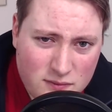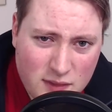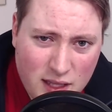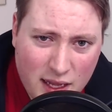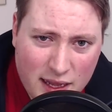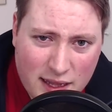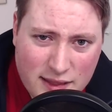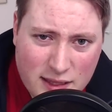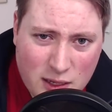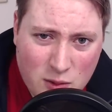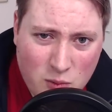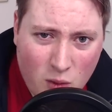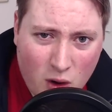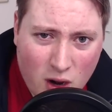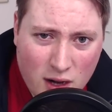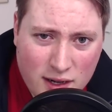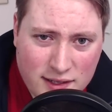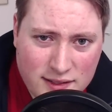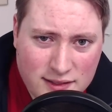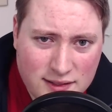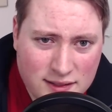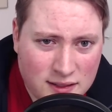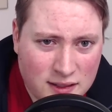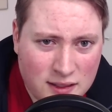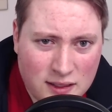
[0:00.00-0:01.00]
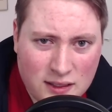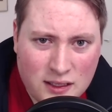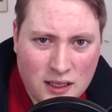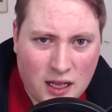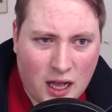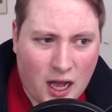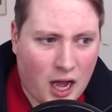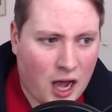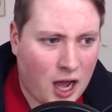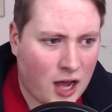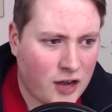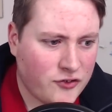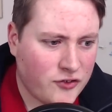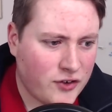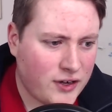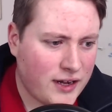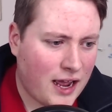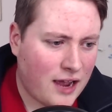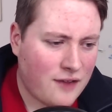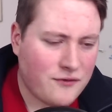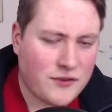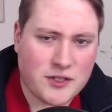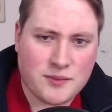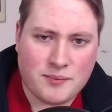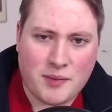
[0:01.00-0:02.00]
And they wanted 100
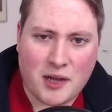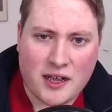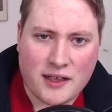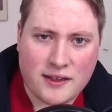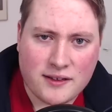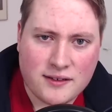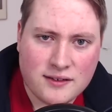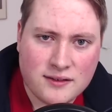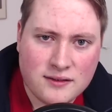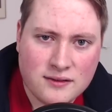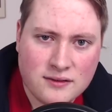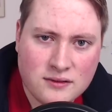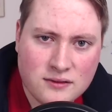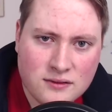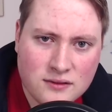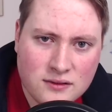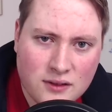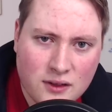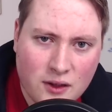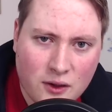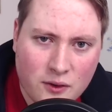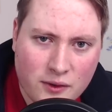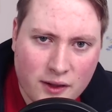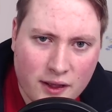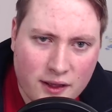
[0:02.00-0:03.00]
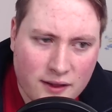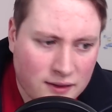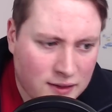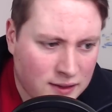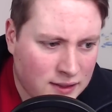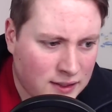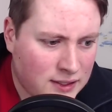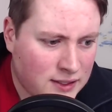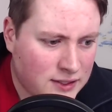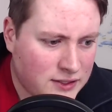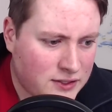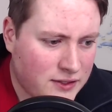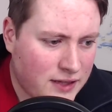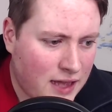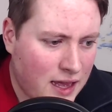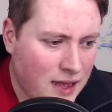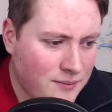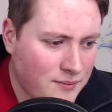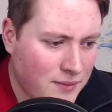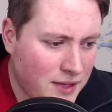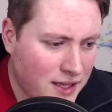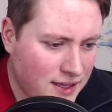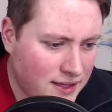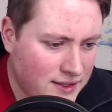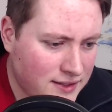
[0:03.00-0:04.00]
average buy-ins. Okay, so
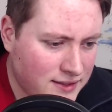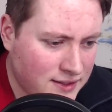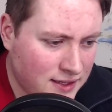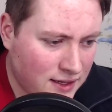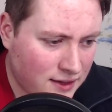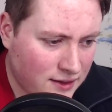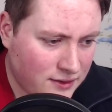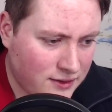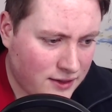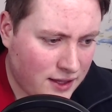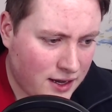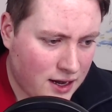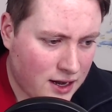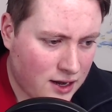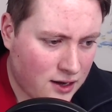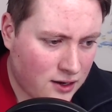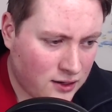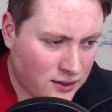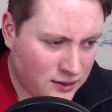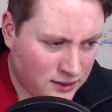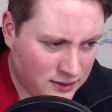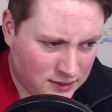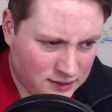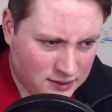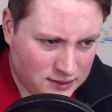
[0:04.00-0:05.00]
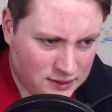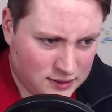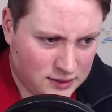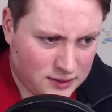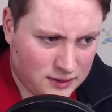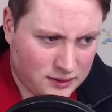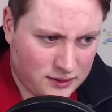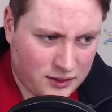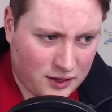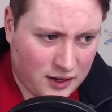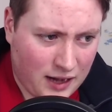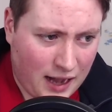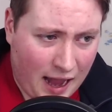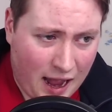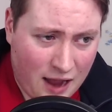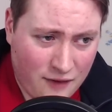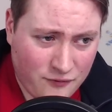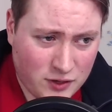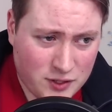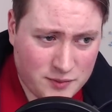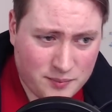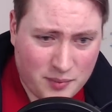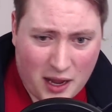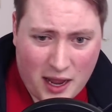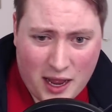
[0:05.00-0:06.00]
that means their
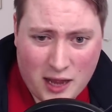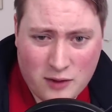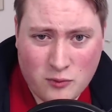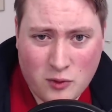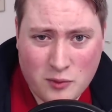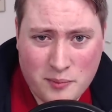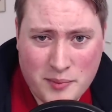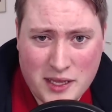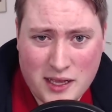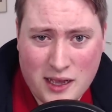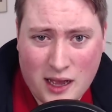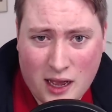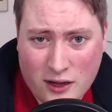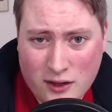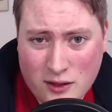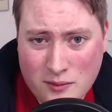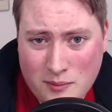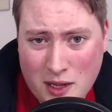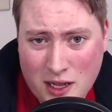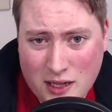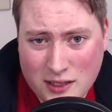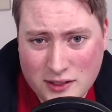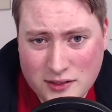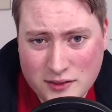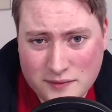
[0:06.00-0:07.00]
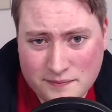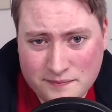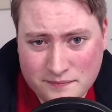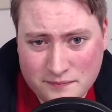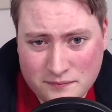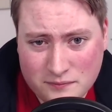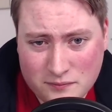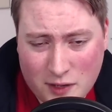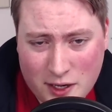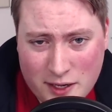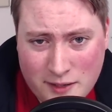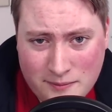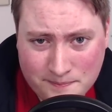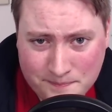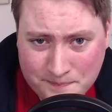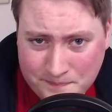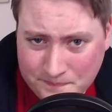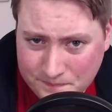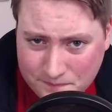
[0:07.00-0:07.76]
average buy-in would be $100, right?